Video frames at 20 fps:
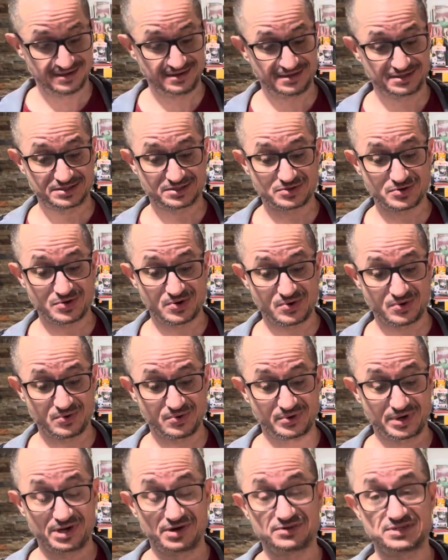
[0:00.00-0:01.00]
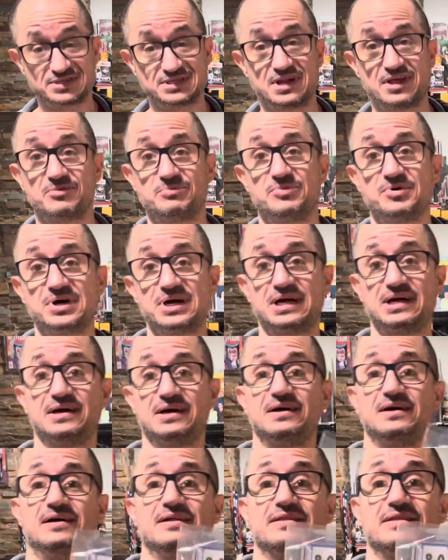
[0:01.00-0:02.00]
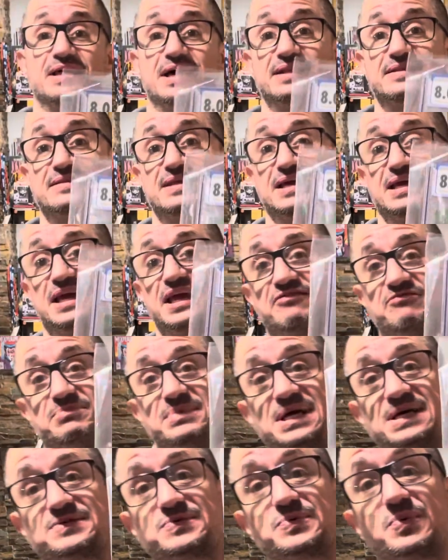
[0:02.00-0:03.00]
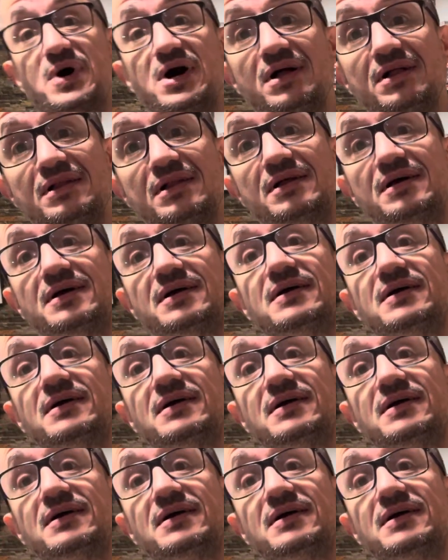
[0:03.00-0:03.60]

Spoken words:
So here's another book that they gave me as well.